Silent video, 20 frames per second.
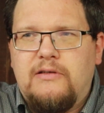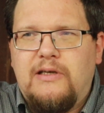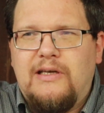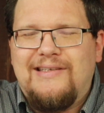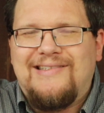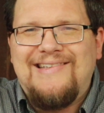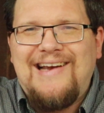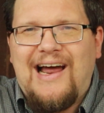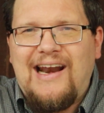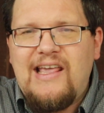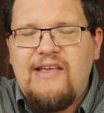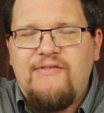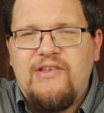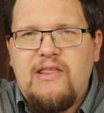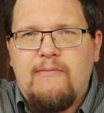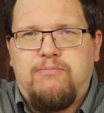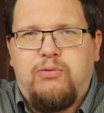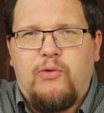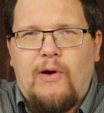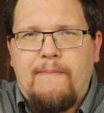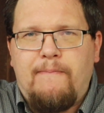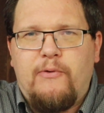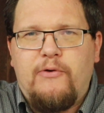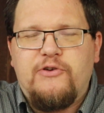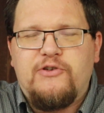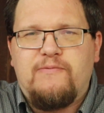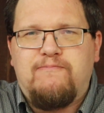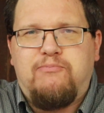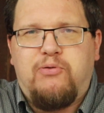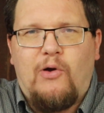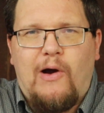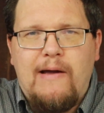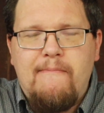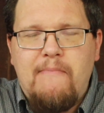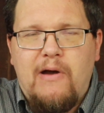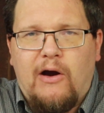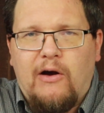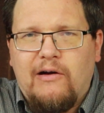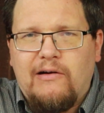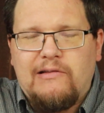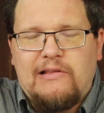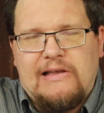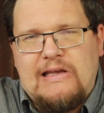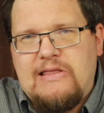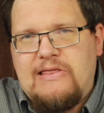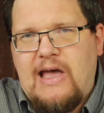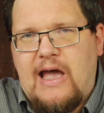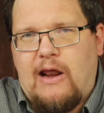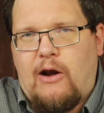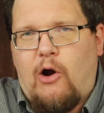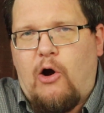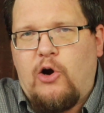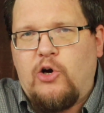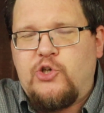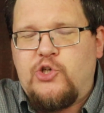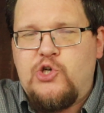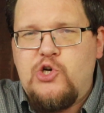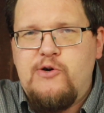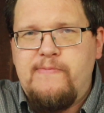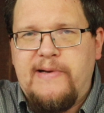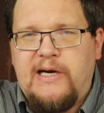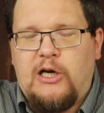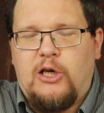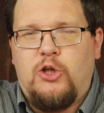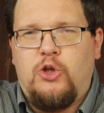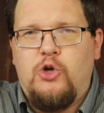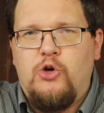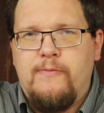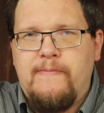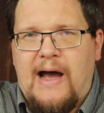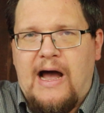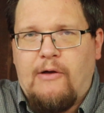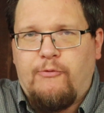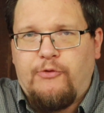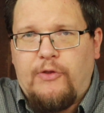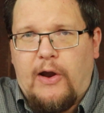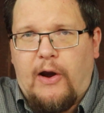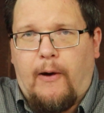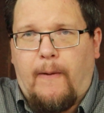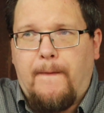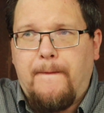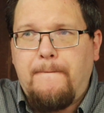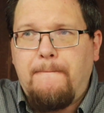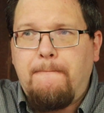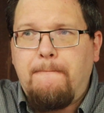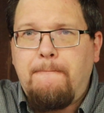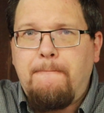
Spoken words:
even the preppers primarily that are doom and gloom out there.